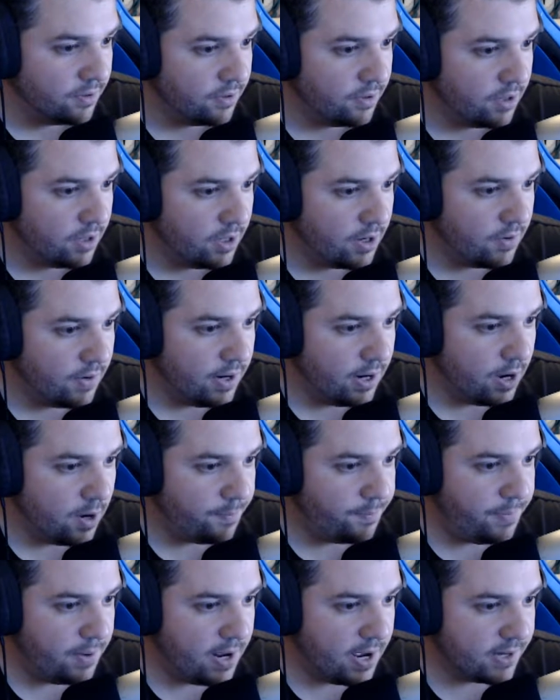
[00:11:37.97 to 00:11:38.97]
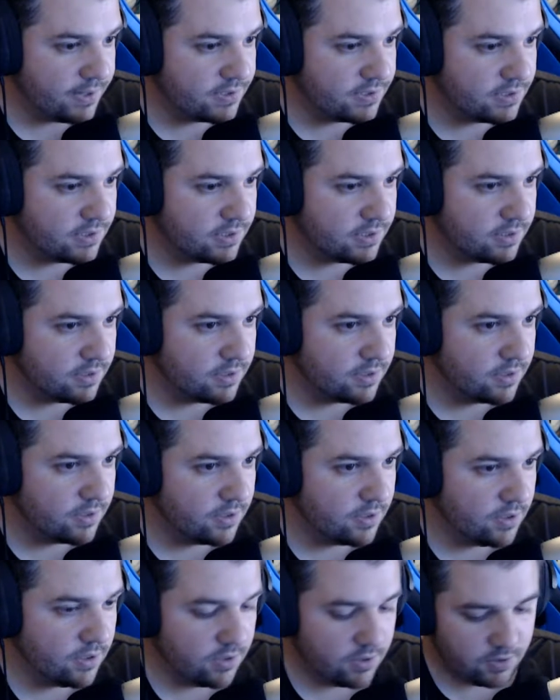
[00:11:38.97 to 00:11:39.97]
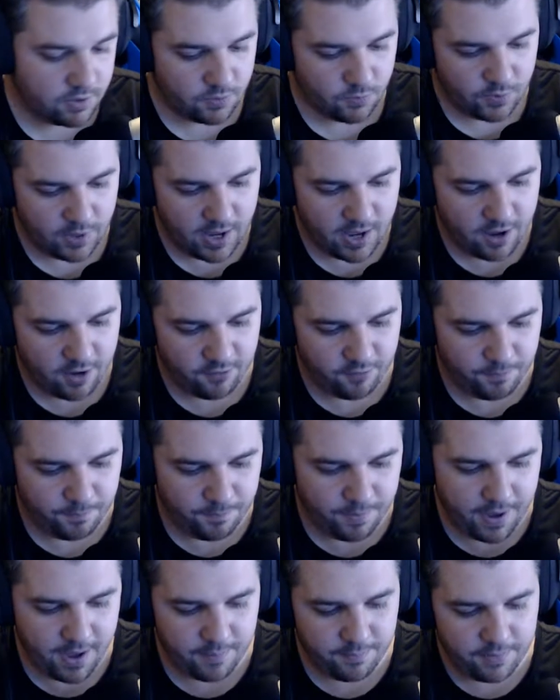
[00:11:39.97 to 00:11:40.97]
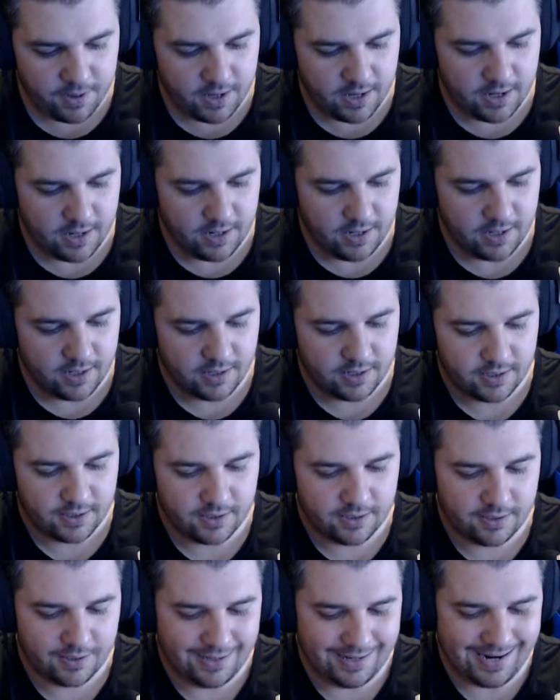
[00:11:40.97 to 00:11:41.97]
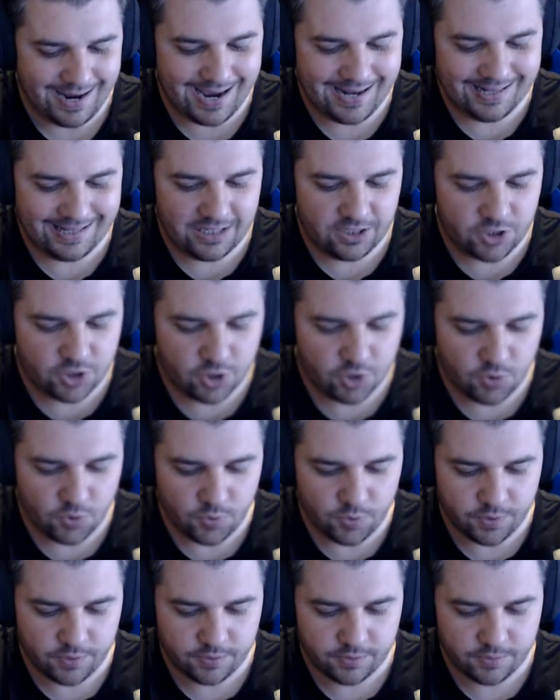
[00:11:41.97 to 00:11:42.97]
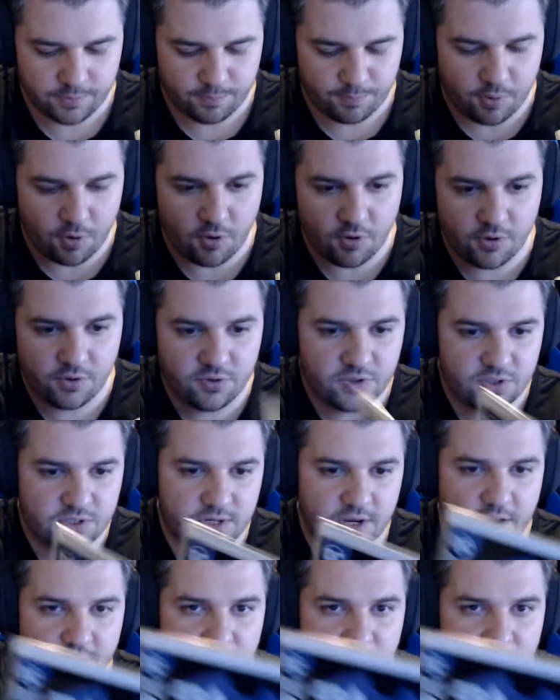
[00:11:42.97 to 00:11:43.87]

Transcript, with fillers: Alright, up next we have Batman ninety-two, Pawns of the